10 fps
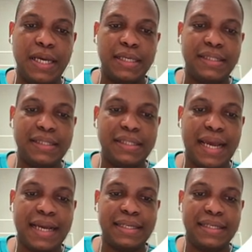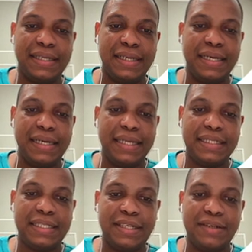stacked
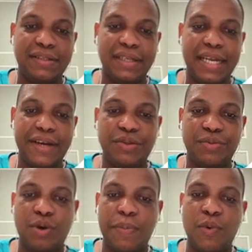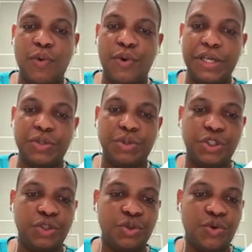tiers and layers in proper order to
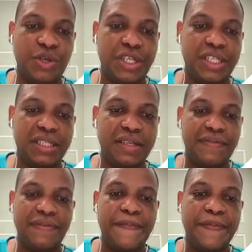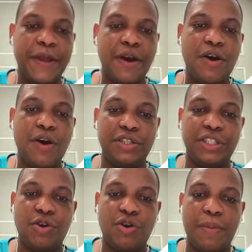ensure cohesive
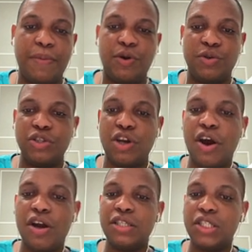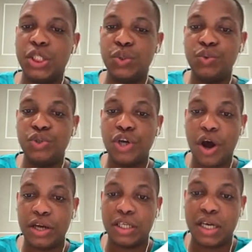content lookup across cards. Do
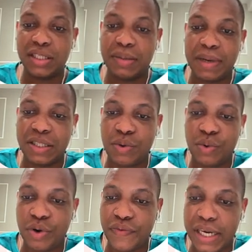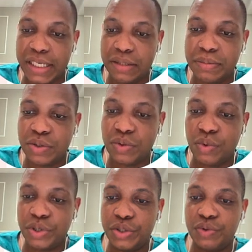not customize the order of items in
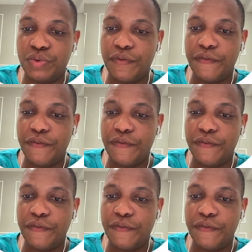order to